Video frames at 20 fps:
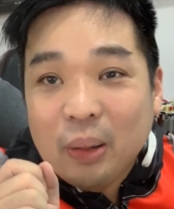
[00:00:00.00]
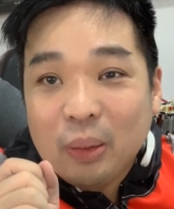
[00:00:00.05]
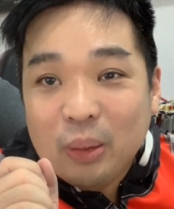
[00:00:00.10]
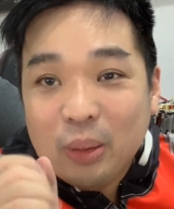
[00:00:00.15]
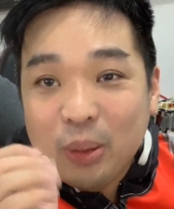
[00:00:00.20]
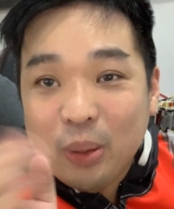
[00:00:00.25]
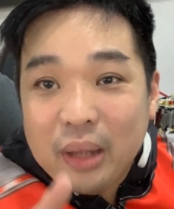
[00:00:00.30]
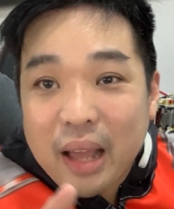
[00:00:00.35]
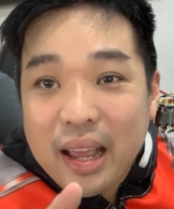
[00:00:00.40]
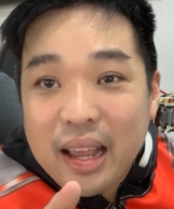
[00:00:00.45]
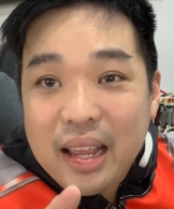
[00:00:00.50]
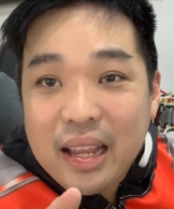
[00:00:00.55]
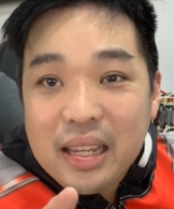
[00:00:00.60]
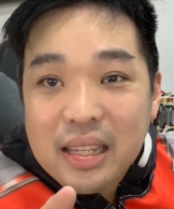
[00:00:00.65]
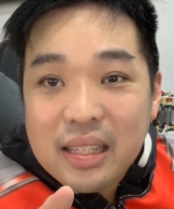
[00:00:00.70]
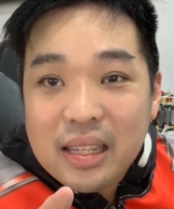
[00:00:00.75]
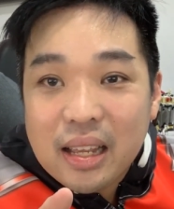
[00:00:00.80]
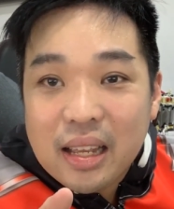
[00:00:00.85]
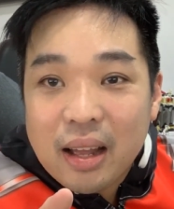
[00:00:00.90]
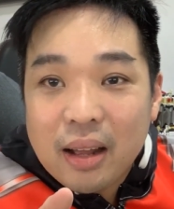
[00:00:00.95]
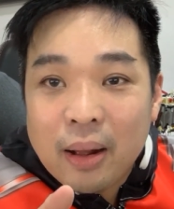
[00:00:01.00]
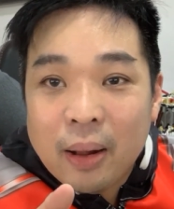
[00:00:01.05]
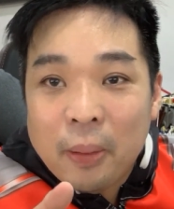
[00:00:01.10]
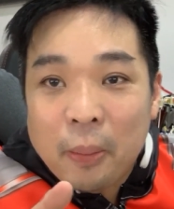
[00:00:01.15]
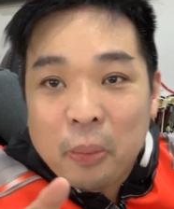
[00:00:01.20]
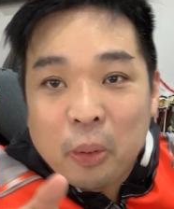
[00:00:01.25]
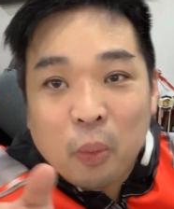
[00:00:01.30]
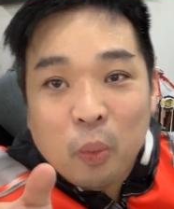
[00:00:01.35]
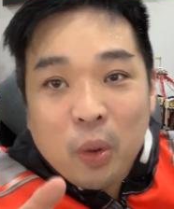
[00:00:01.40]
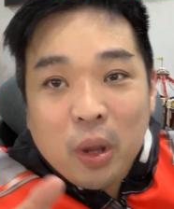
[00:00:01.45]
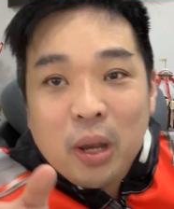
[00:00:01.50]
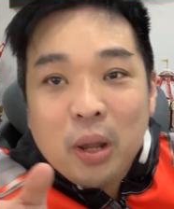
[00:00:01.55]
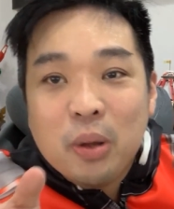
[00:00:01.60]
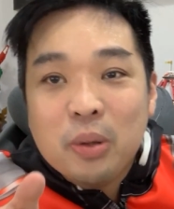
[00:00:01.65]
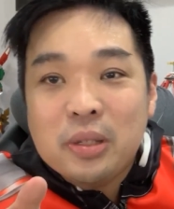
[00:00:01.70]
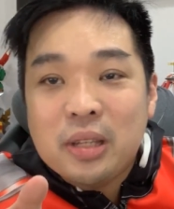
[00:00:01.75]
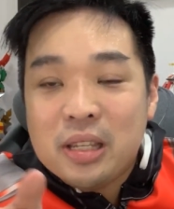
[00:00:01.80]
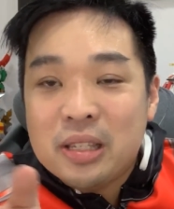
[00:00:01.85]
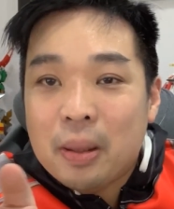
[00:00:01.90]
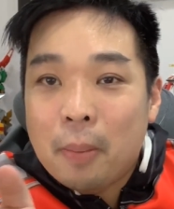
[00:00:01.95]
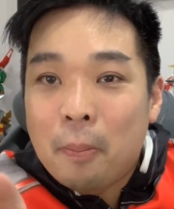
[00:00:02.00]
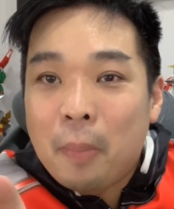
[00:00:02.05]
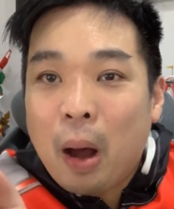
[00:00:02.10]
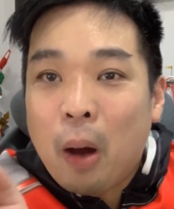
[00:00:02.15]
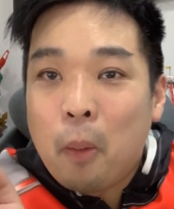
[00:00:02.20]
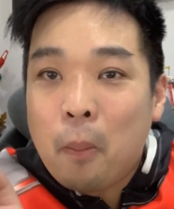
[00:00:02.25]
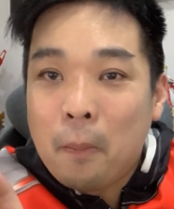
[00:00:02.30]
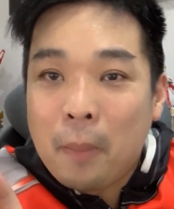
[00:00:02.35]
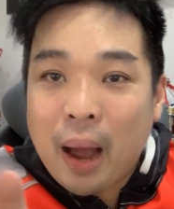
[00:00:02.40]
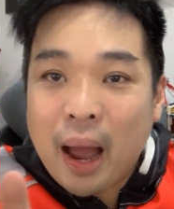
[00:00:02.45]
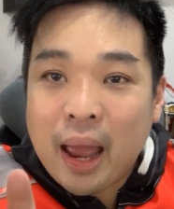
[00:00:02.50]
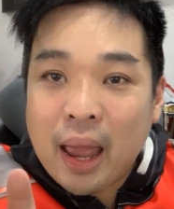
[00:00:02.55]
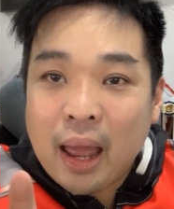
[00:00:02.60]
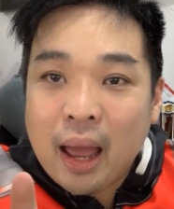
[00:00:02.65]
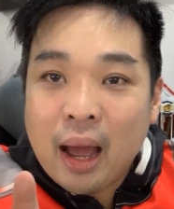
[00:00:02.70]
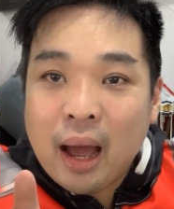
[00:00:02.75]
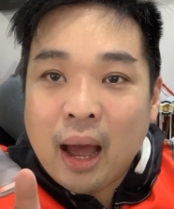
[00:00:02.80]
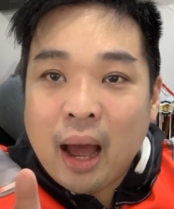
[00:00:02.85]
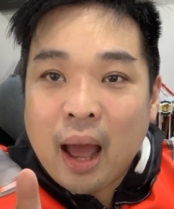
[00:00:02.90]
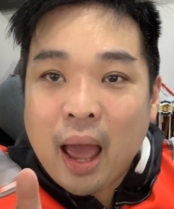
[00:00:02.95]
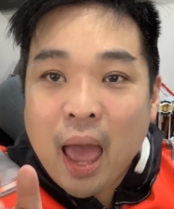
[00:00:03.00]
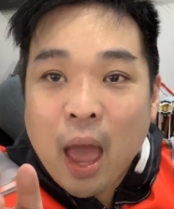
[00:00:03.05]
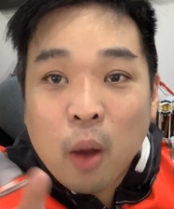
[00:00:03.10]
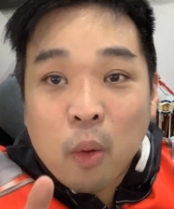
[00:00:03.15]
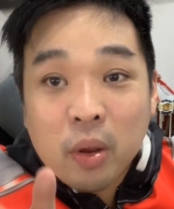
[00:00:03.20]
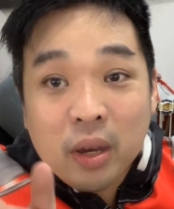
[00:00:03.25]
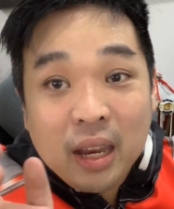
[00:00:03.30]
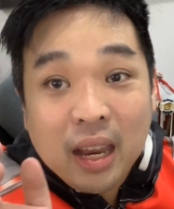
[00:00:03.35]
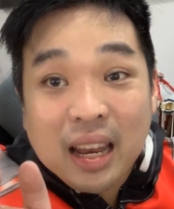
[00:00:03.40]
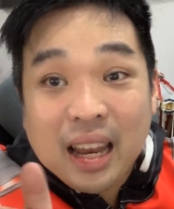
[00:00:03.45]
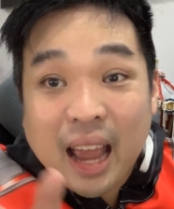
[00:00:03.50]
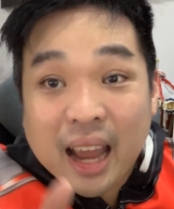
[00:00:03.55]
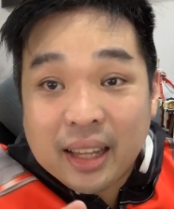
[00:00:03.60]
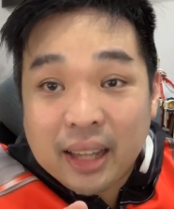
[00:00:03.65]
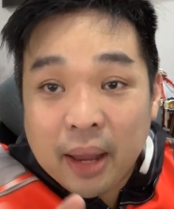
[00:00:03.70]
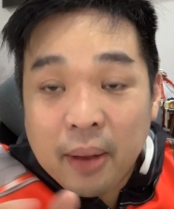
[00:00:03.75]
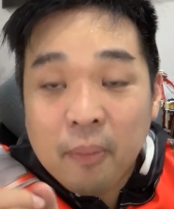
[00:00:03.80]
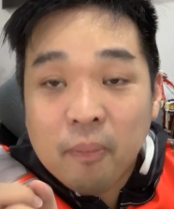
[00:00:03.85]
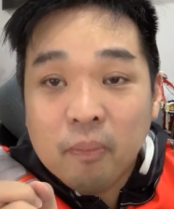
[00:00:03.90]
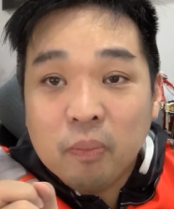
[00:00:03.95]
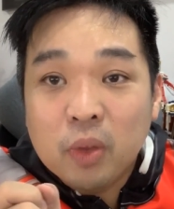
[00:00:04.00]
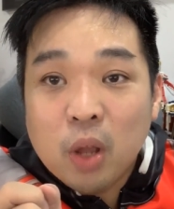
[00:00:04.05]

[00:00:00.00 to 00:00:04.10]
today's the videos is about my LED lighting,